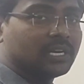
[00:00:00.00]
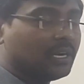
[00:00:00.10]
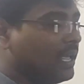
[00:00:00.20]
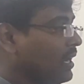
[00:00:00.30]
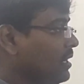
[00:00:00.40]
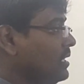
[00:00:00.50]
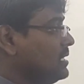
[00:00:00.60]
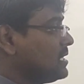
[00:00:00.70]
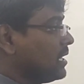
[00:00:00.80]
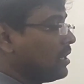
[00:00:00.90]
Zn
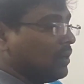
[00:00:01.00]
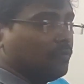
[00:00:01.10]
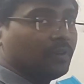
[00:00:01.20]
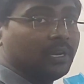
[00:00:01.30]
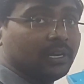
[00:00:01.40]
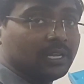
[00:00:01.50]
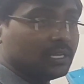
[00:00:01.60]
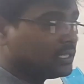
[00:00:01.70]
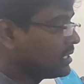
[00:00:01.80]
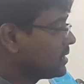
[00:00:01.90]
is set of
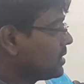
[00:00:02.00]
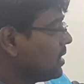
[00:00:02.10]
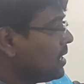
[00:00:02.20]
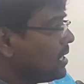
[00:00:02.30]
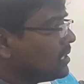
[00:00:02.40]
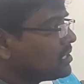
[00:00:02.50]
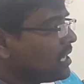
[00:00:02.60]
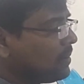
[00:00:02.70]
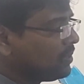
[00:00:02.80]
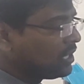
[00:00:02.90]
integers.
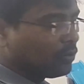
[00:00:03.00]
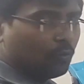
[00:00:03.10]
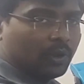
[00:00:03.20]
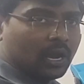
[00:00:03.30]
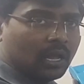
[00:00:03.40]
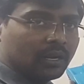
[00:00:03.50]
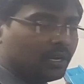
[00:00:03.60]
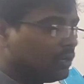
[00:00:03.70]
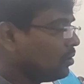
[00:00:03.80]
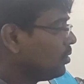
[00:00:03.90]
Same thing, we
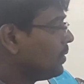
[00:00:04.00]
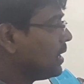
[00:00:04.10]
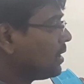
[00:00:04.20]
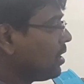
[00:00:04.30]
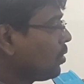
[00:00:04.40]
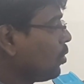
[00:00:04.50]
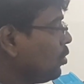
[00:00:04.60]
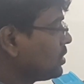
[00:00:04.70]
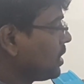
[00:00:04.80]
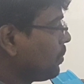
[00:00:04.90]
already know the
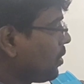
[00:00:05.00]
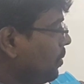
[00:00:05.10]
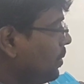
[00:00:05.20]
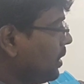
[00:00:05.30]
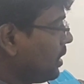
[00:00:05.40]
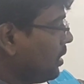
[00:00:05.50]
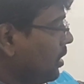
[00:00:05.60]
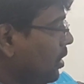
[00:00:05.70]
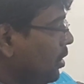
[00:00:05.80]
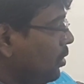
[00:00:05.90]
closure property